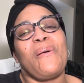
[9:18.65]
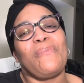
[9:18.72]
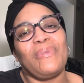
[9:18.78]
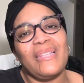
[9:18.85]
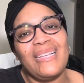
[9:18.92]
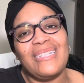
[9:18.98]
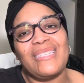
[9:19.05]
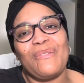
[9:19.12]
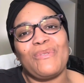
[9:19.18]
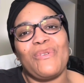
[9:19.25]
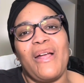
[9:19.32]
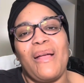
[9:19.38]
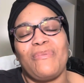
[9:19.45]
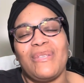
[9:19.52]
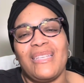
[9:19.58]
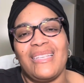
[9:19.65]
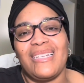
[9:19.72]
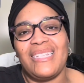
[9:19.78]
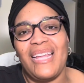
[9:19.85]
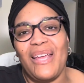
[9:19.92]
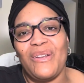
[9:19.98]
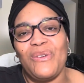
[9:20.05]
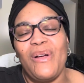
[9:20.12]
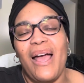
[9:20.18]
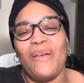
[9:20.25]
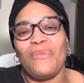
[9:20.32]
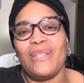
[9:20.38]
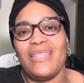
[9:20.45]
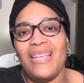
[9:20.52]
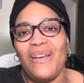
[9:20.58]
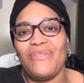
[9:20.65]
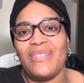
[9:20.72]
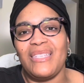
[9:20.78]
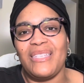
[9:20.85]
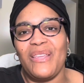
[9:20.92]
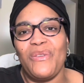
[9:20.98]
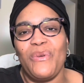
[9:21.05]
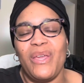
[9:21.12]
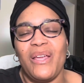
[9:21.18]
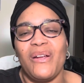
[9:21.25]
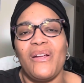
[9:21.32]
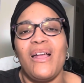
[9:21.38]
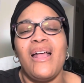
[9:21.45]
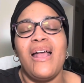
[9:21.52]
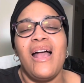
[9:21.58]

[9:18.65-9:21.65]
please subscribe to the channel. I would love to see you here.